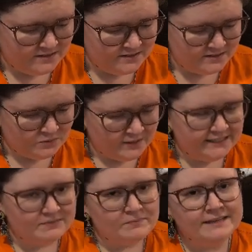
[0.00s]
So like
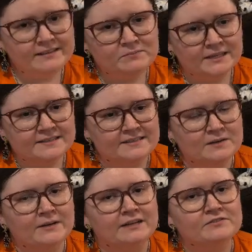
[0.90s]
it mainly picks up
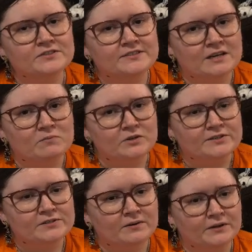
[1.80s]
after Sam
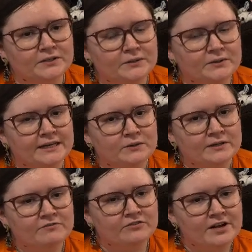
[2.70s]
learns about her
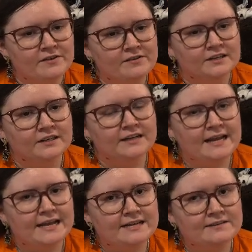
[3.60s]
great-grandfather
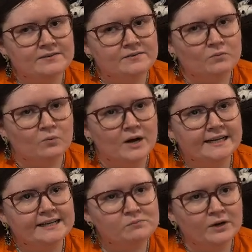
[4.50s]
and why
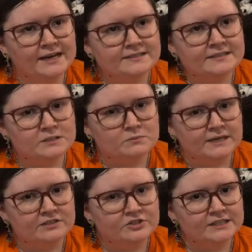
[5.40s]
he practiced
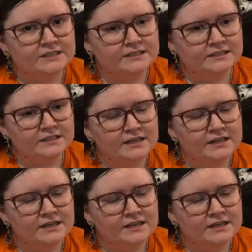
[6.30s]
magic.